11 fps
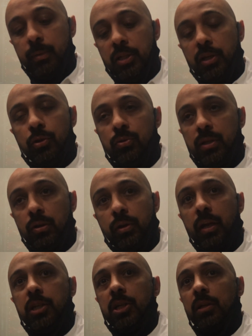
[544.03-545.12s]
mention you the
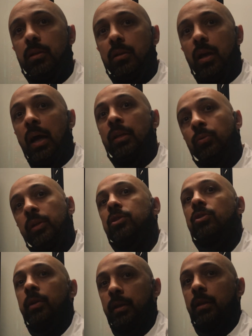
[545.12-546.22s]
location and where it's
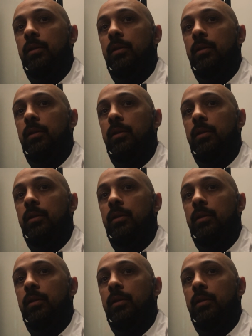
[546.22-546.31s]
connected.